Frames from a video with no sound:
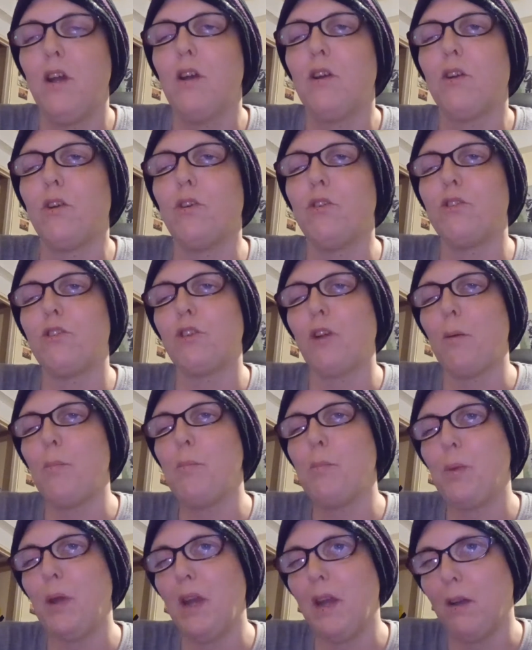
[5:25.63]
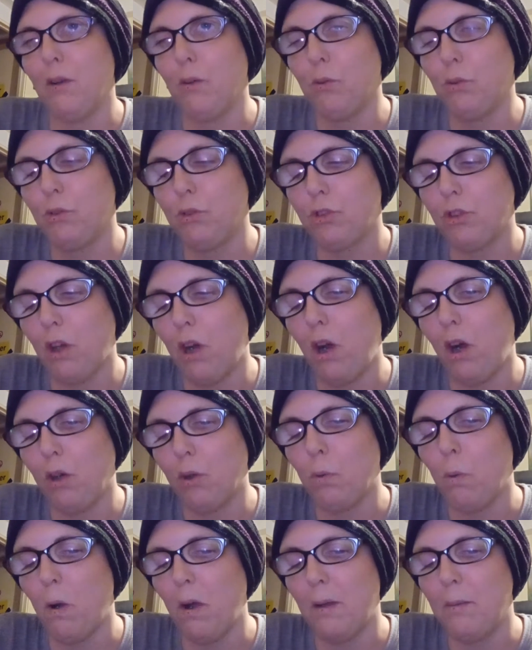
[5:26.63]
Because some pills are
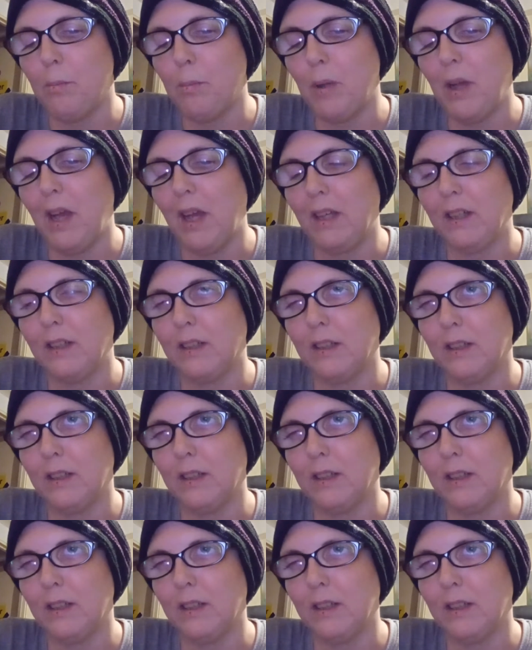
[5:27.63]
quite big